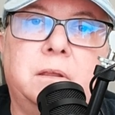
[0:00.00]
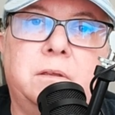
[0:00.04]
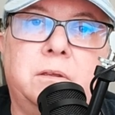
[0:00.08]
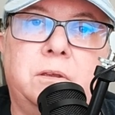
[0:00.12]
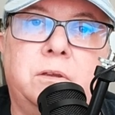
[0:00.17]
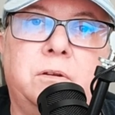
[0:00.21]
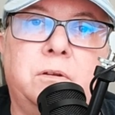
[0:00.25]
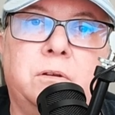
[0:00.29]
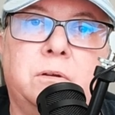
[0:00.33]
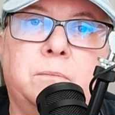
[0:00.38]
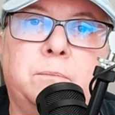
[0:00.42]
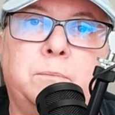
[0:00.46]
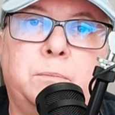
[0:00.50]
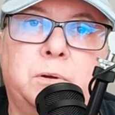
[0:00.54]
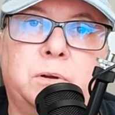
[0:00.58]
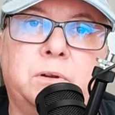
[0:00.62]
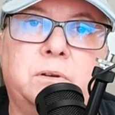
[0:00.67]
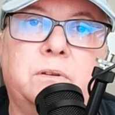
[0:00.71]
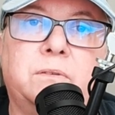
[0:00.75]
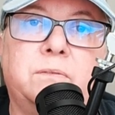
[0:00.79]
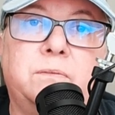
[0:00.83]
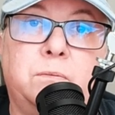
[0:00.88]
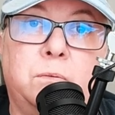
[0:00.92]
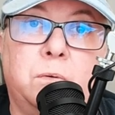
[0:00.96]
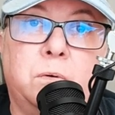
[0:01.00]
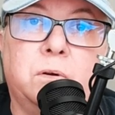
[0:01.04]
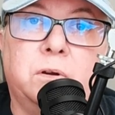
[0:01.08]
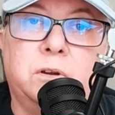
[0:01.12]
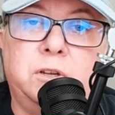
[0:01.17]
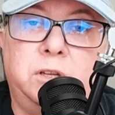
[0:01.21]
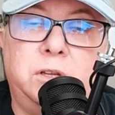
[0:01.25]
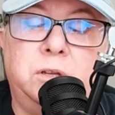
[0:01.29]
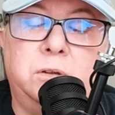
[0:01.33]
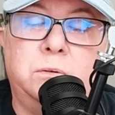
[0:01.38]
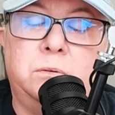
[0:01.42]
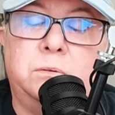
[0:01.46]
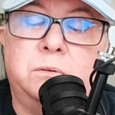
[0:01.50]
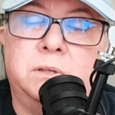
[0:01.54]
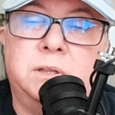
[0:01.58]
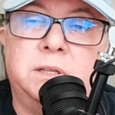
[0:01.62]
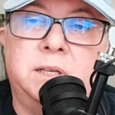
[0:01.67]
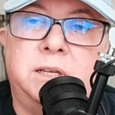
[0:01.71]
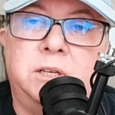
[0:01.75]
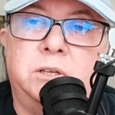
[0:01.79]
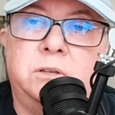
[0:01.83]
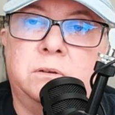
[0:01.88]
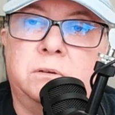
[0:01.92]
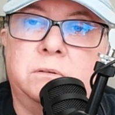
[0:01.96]
know, booked for you and
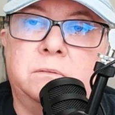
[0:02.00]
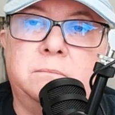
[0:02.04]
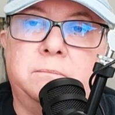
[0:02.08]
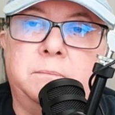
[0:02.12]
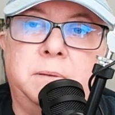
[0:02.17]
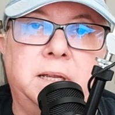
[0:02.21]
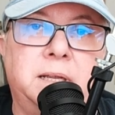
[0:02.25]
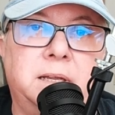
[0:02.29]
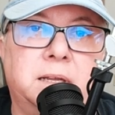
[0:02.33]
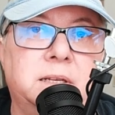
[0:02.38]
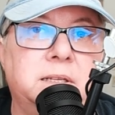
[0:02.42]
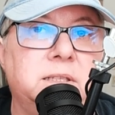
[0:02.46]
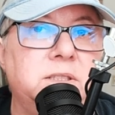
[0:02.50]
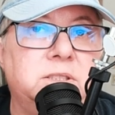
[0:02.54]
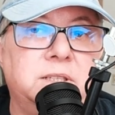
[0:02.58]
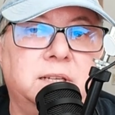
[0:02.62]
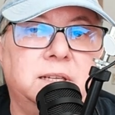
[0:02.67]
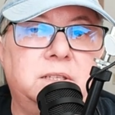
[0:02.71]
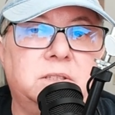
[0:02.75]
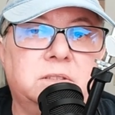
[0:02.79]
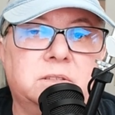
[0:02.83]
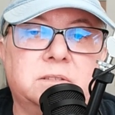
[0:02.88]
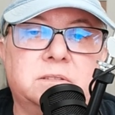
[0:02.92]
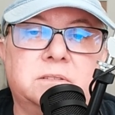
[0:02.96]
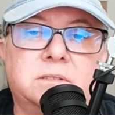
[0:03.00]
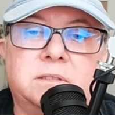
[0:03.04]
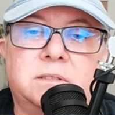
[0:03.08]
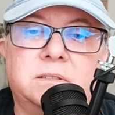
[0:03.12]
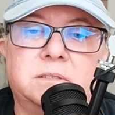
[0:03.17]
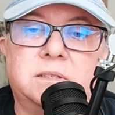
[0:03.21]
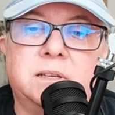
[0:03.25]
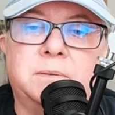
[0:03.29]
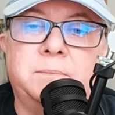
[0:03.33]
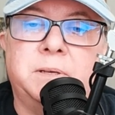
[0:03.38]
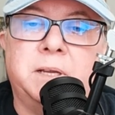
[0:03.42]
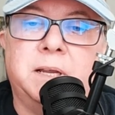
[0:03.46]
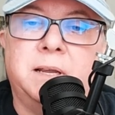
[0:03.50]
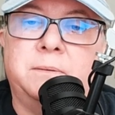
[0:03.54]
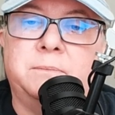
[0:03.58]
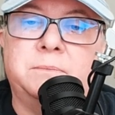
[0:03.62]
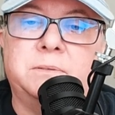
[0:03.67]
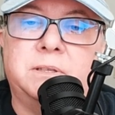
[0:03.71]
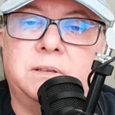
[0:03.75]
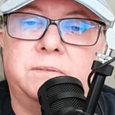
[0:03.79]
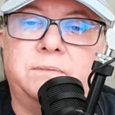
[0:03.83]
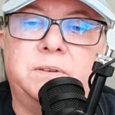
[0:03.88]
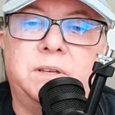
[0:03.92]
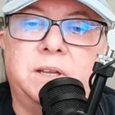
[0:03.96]
they don't make any changes. Because
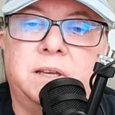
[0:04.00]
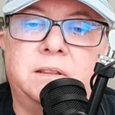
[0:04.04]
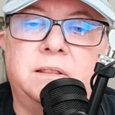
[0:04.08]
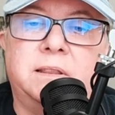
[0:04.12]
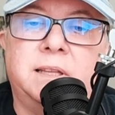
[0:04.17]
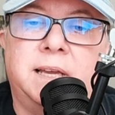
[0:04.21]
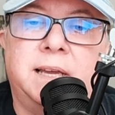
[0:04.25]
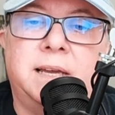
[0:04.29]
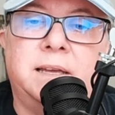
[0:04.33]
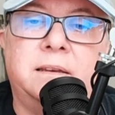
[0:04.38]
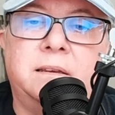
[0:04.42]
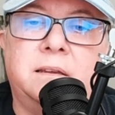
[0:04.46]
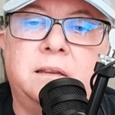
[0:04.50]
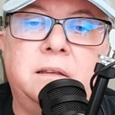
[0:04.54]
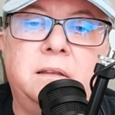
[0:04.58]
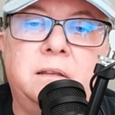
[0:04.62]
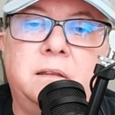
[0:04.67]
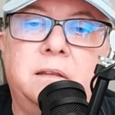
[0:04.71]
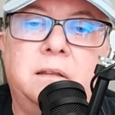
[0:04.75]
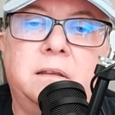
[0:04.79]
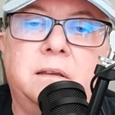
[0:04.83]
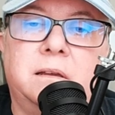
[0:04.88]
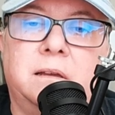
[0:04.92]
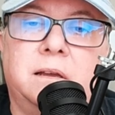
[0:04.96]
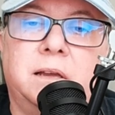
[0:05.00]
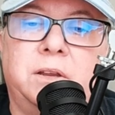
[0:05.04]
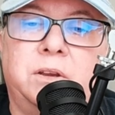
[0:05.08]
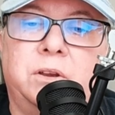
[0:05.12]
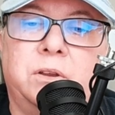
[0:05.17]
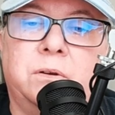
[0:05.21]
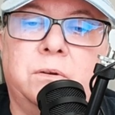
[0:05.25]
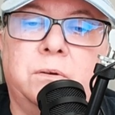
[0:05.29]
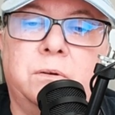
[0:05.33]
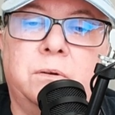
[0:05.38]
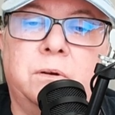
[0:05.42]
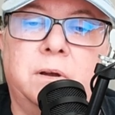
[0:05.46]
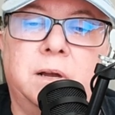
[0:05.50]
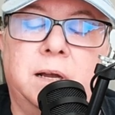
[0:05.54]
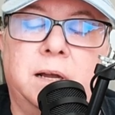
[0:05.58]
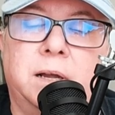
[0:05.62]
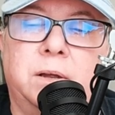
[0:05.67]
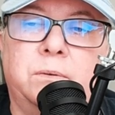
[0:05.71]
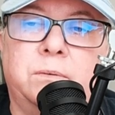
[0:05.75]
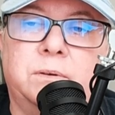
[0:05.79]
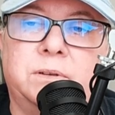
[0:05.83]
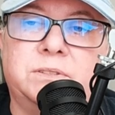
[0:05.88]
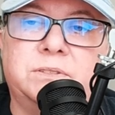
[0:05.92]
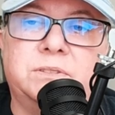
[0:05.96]
sometimes they've done that. I know
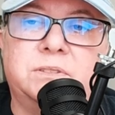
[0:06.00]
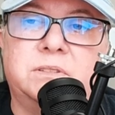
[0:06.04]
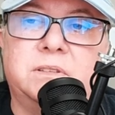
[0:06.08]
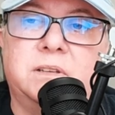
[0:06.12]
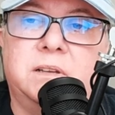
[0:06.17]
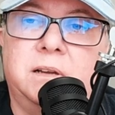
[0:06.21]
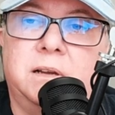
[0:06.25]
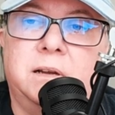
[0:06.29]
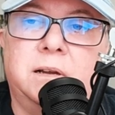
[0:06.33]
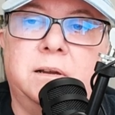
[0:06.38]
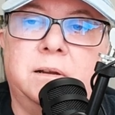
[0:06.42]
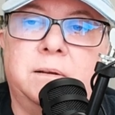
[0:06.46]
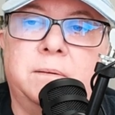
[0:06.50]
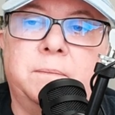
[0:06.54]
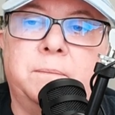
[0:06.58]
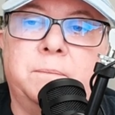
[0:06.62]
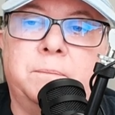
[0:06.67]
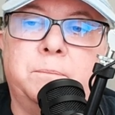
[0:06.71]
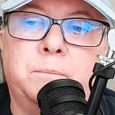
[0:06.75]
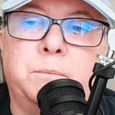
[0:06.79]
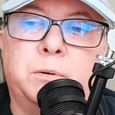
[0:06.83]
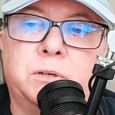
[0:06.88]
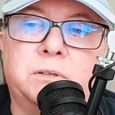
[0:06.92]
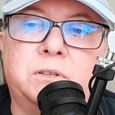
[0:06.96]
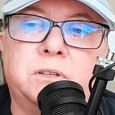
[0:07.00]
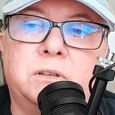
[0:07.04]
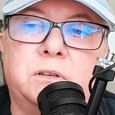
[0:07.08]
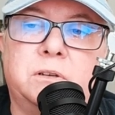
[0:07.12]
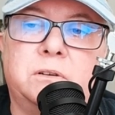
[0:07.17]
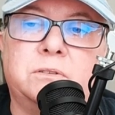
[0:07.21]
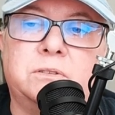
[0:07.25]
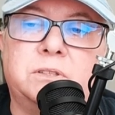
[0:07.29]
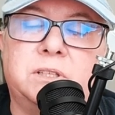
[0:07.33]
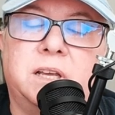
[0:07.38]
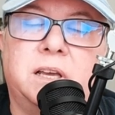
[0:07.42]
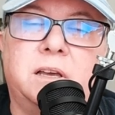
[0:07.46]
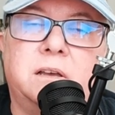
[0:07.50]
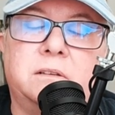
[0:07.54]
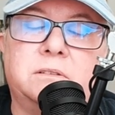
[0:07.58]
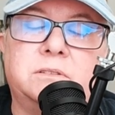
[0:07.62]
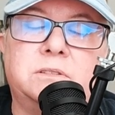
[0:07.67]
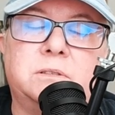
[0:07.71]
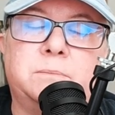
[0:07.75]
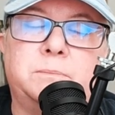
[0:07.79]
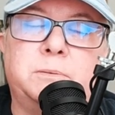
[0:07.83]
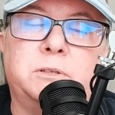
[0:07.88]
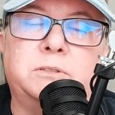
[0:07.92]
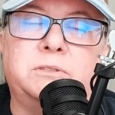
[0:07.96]
I was booked at a hotel
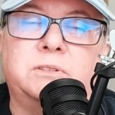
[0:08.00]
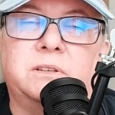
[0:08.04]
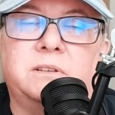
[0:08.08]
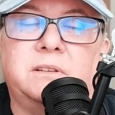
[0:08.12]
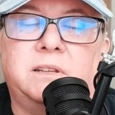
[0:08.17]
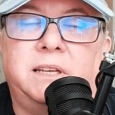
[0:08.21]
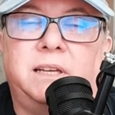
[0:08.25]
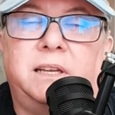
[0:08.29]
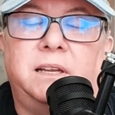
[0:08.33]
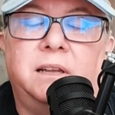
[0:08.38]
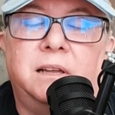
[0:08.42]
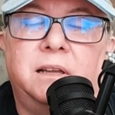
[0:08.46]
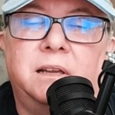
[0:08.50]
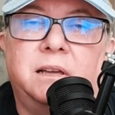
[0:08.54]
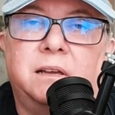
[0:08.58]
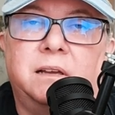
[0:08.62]
supposedly